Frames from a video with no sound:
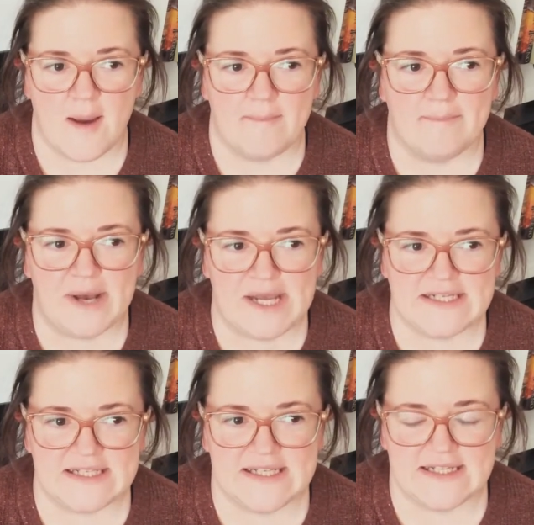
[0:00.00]

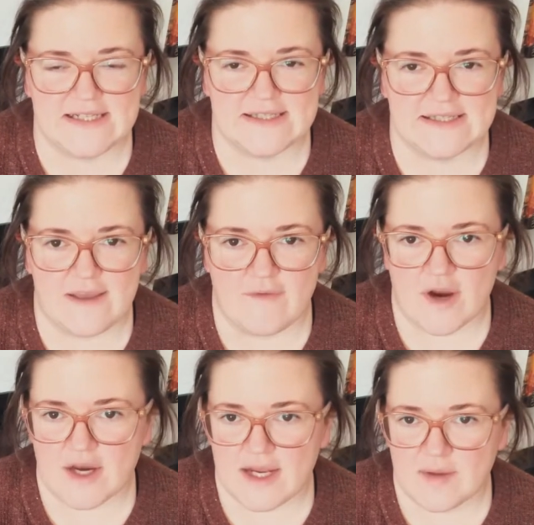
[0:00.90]
But it is a
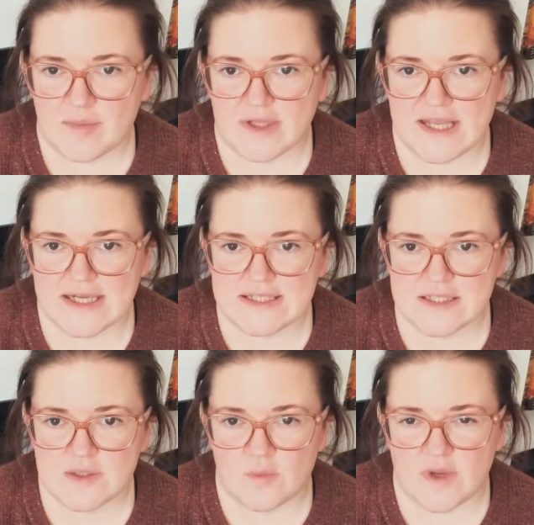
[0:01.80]
variegated
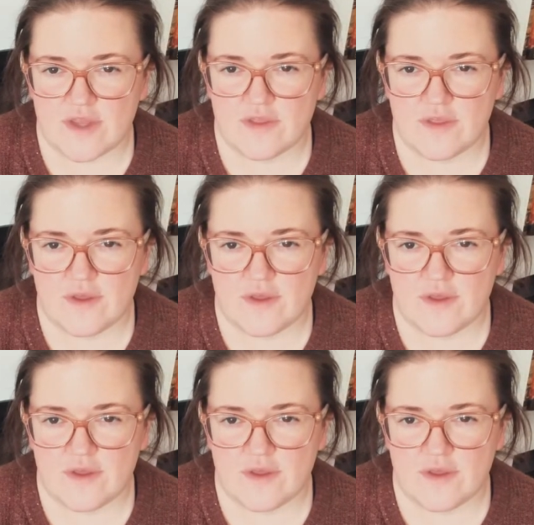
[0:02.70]
plant with